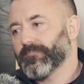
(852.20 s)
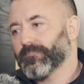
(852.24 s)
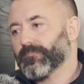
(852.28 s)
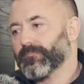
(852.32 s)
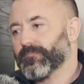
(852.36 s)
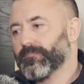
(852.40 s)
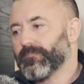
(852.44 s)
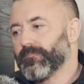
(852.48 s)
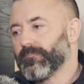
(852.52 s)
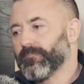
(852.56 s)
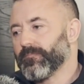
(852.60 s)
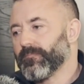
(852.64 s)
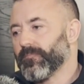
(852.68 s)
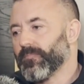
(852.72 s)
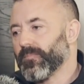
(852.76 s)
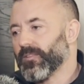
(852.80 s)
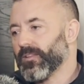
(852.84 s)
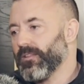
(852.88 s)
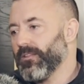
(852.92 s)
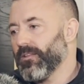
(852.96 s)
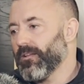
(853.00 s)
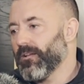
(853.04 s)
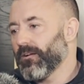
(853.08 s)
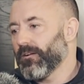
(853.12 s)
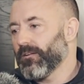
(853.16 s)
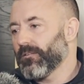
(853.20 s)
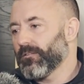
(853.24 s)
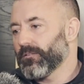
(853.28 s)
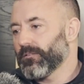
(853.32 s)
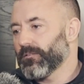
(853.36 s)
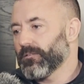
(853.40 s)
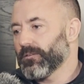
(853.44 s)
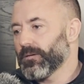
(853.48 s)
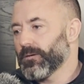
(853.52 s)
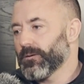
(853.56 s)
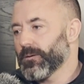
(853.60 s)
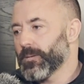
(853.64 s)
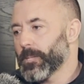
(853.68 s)
Did you guys change the
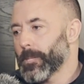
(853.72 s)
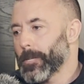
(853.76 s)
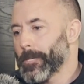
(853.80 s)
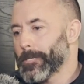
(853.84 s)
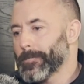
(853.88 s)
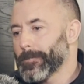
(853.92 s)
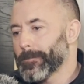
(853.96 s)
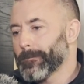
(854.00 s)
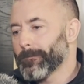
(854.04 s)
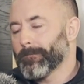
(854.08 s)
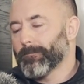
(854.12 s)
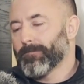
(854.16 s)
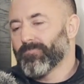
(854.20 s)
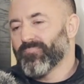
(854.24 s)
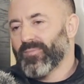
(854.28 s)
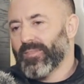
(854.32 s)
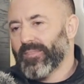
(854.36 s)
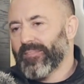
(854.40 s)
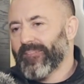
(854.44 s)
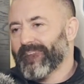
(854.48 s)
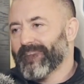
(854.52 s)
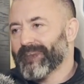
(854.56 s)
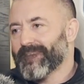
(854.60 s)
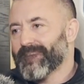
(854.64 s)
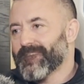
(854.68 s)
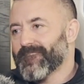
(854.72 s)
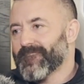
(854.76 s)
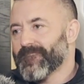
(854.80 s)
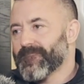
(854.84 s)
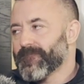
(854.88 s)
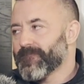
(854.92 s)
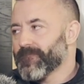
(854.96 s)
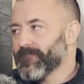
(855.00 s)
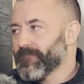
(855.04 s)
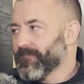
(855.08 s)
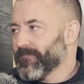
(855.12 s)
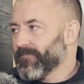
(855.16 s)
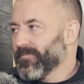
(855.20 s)
menu at all? I mean, I know you've added
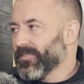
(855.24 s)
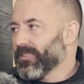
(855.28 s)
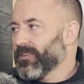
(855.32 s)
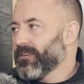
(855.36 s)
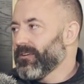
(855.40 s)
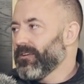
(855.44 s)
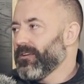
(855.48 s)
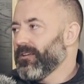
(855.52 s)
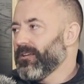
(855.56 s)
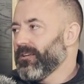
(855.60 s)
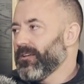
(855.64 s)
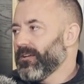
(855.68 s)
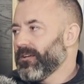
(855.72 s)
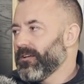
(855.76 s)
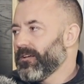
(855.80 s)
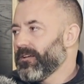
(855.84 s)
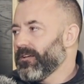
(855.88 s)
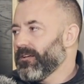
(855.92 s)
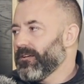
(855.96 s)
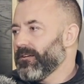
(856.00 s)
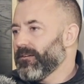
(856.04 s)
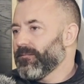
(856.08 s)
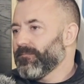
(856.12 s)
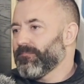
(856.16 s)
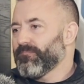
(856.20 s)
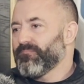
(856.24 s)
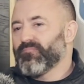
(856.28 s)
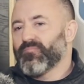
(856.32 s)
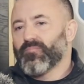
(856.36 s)
some stuff, but did you change it at all?